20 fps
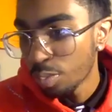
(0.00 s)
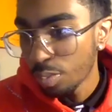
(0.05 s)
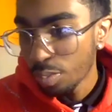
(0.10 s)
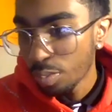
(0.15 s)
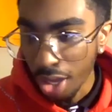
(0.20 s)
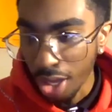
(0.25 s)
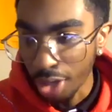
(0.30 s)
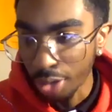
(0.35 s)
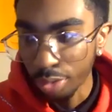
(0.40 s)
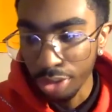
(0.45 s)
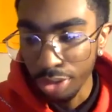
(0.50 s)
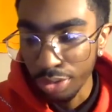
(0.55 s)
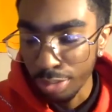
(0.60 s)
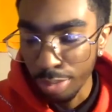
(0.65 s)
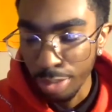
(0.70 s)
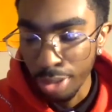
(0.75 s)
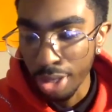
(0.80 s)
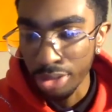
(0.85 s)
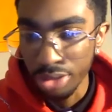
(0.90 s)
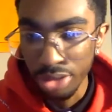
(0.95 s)
I don't think he's a
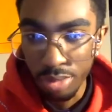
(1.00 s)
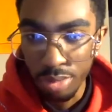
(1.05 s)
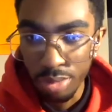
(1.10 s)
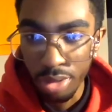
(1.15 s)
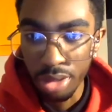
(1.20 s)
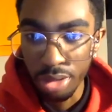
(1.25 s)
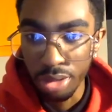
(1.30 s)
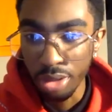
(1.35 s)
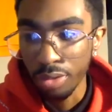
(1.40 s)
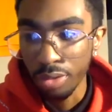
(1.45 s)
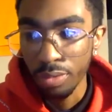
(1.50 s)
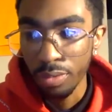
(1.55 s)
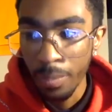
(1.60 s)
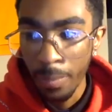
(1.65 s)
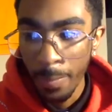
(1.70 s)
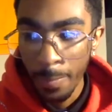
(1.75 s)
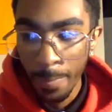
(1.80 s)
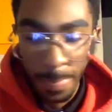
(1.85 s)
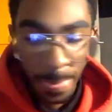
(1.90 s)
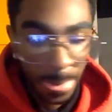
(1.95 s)
bad teammate. No,
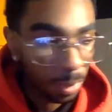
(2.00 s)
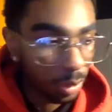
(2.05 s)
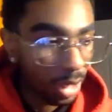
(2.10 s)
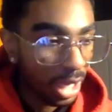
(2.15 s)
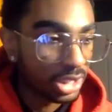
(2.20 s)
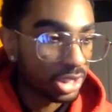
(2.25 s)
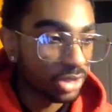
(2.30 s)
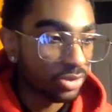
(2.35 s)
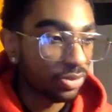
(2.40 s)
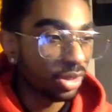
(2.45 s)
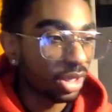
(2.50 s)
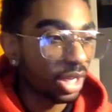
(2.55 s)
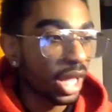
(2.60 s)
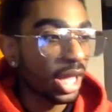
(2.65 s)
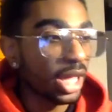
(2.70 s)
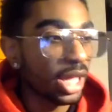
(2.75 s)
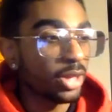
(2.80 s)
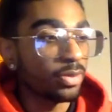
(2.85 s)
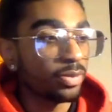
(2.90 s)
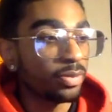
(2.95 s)
I just feel
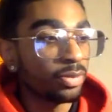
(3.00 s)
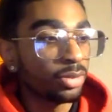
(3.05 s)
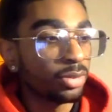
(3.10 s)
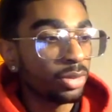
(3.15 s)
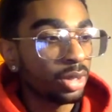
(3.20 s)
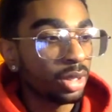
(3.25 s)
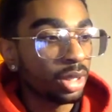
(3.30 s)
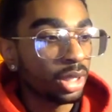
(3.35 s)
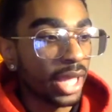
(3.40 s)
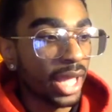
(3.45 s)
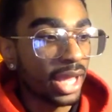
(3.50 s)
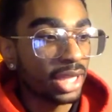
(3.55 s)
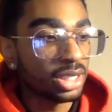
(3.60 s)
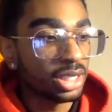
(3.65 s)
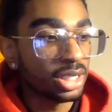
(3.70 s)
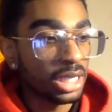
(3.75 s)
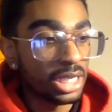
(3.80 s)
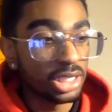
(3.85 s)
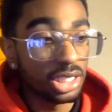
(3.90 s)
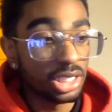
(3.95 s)
like
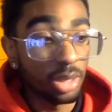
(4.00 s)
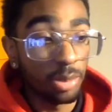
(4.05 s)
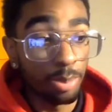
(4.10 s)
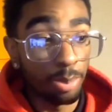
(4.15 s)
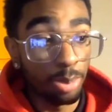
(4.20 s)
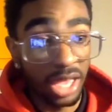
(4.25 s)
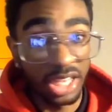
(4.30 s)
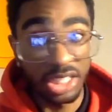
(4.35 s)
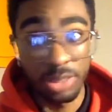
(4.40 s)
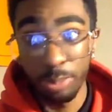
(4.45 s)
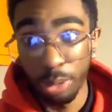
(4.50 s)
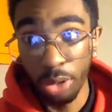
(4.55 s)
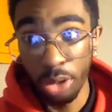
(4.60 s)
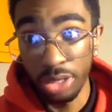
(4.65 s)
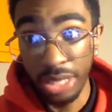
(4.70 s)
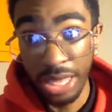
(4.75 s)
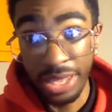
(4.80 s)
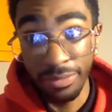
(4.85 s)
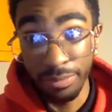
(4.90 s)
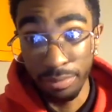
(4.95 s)
he's the best part.
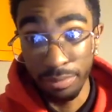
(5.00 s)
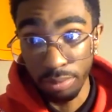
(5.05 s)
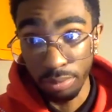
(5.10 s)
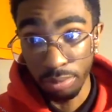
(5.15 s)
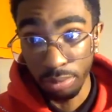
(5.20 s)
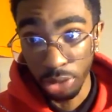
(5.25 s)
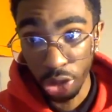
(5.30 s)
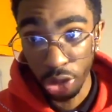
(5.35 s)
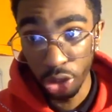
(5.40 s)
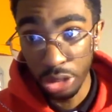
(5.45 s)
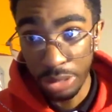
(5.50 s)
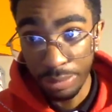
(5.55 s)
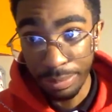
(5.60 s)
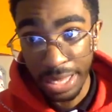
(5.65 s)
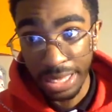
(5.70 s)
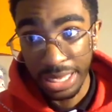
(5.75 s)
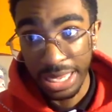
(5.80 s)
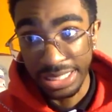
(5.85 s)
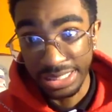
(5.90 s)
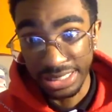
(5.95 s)
They literally make
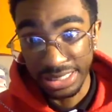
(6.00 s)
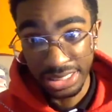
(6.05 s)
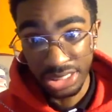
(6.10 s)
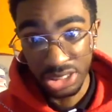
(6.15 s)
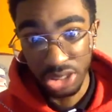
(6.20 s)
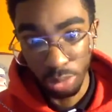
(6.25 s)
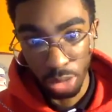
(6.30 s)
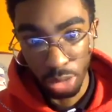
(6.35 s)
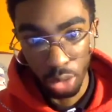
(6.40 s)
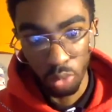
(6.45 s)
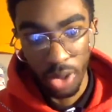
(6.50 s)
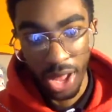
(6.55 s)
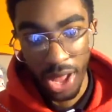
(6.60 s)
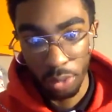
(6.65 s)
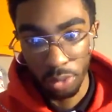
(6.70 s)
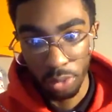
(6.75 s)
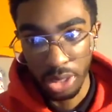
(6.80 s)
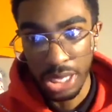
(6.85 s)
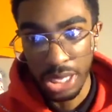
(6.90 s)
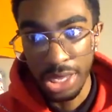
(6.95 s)
a system around
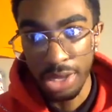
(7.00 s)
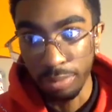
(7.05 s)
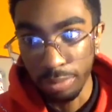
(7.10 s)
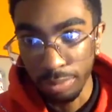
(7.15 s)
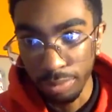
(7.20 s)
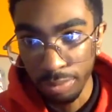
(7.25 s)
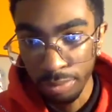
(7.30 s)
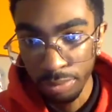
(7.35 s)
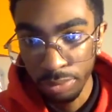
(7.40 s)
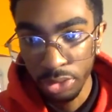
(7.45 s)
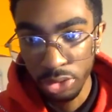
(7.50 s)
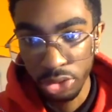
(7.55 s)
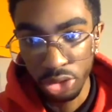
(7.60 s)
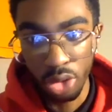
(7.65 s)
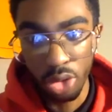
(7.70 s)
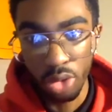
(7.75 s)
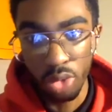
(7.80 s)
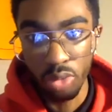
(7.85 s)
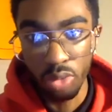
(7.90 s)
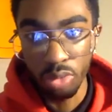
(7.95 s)
him.
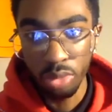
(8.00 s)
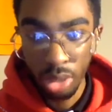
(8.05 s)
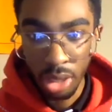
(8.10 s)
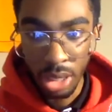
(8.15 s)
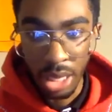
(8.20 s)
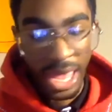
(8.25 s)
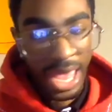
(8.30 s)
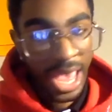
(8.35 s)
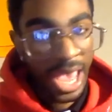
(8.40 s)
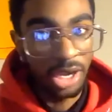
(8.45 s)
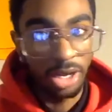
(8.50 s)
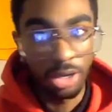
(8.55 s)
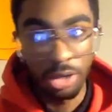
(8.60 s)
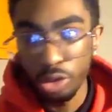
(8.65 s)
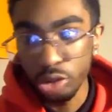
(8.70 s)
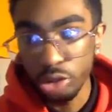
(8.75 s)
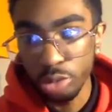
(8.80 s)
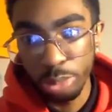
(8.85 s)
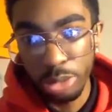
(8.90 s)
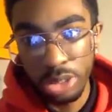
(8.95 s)
So adding those
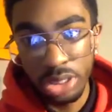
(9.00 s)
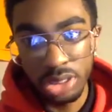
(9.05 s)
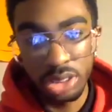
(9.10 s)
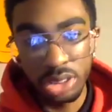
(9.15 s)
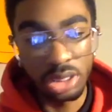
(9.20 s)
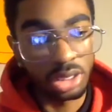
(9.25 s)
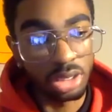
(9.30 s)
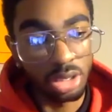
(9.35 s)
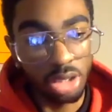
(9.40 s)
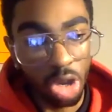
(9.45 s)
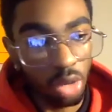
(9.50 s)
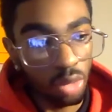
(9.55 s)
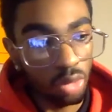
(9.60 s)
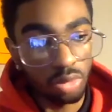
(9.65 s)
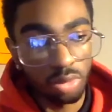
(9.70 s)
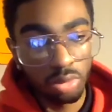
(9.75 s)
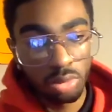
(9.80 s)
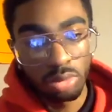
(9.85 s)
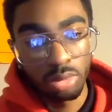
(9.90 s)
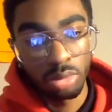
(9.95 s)
pieces don't
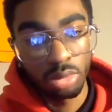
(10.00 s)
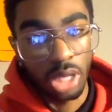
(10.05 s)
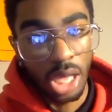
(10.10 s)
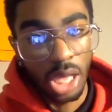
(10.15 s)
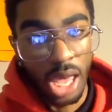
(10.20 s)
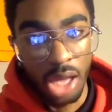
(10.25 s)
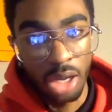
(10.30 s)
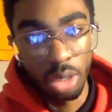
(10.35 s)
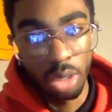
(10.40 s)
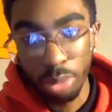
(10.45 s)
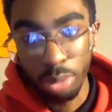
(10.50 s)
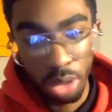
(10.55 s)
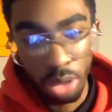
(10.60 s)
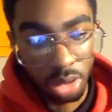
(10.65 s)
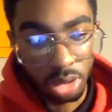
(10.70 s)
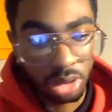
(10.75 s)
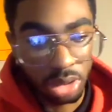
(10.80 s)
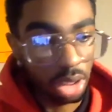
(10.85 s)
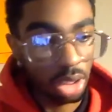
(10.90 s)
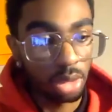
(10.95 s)
add up all the
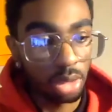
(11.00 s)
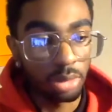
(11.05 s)
time.